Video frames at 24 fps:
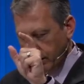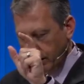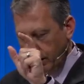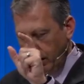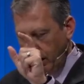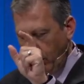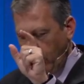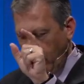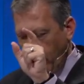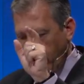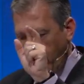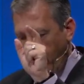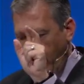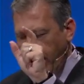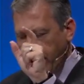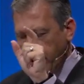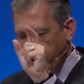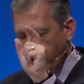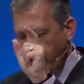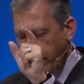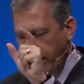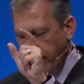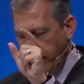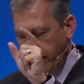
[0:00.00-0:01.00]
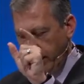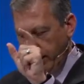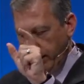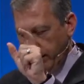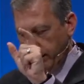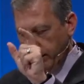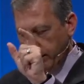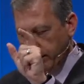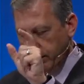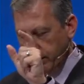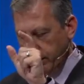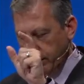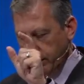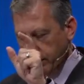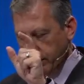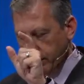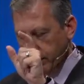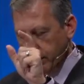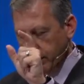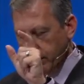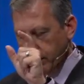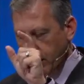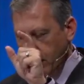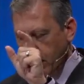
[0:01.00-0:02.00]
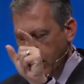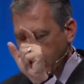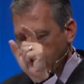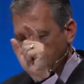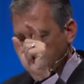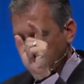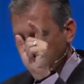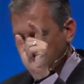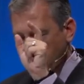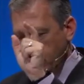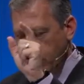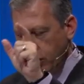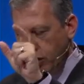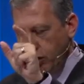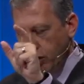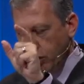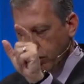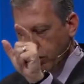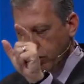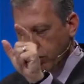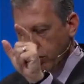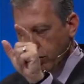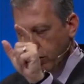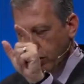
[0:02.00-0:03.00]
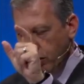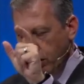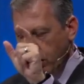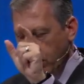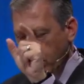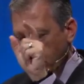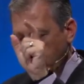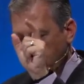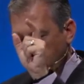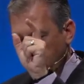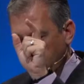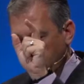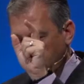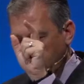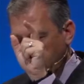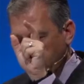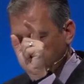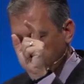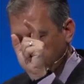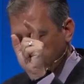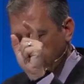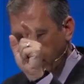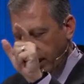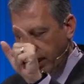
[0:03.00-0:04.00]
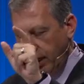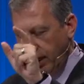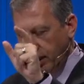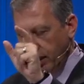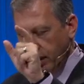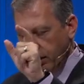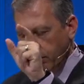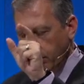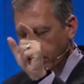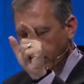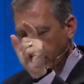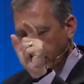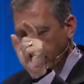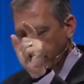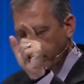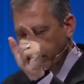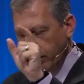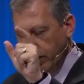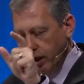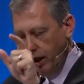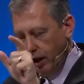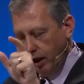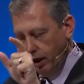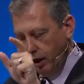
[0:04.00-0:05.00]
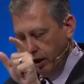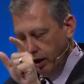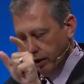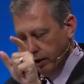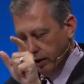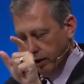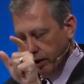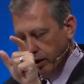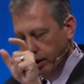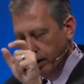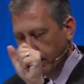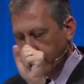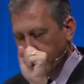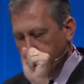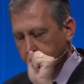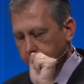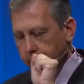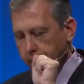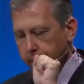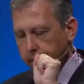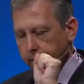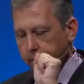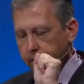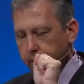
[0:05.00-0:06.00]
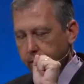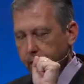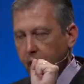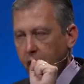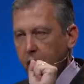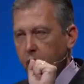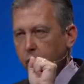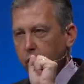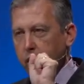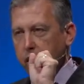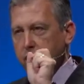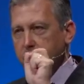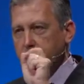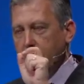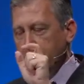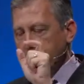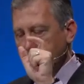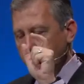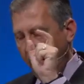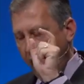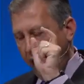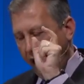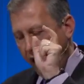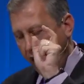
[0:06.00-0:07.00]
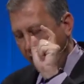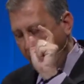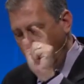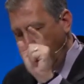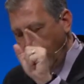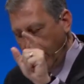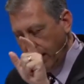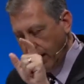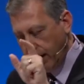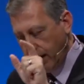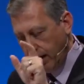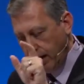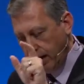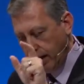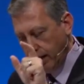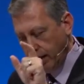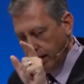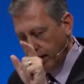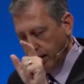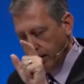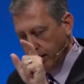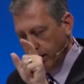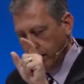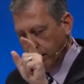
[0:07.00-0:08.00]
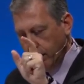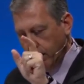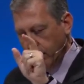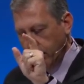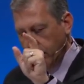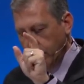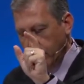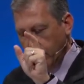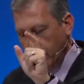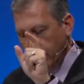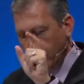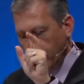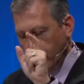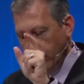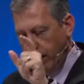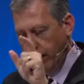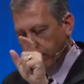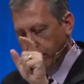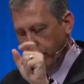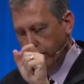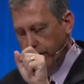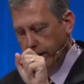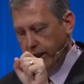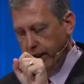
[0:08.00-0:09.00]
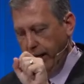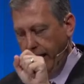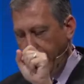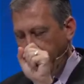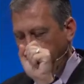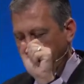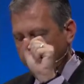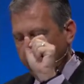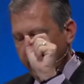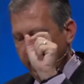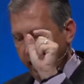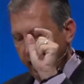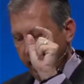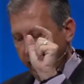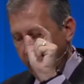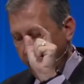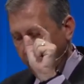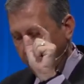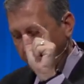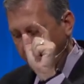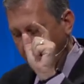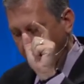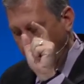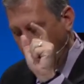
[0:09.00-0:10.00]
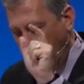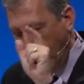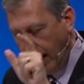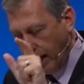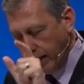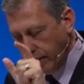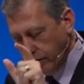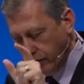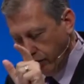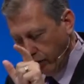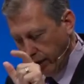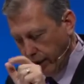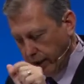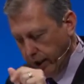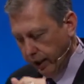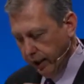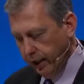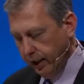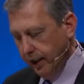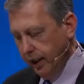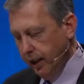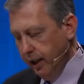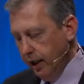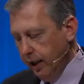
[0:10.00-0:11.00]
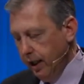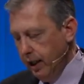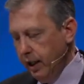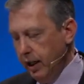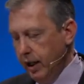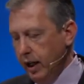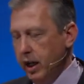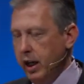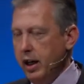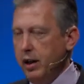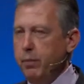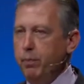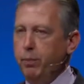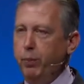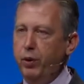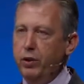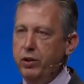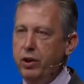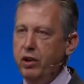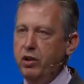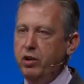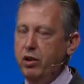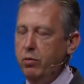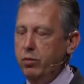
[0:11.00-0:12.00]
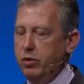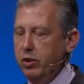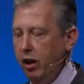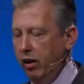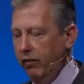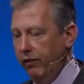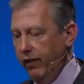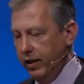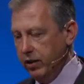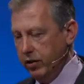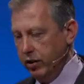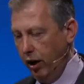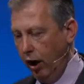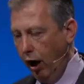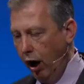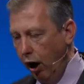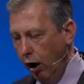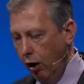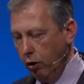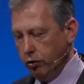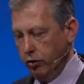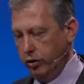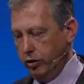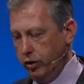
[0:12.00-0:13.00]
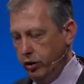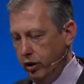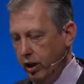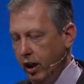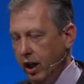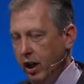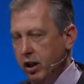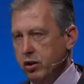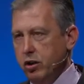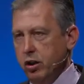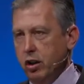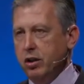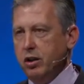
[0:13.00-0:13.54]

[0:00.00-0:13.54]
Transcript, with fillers: when I drink it new in the kingdom of God. When he says, I will not drink it. And I drink it. He, he presents himself as the host, just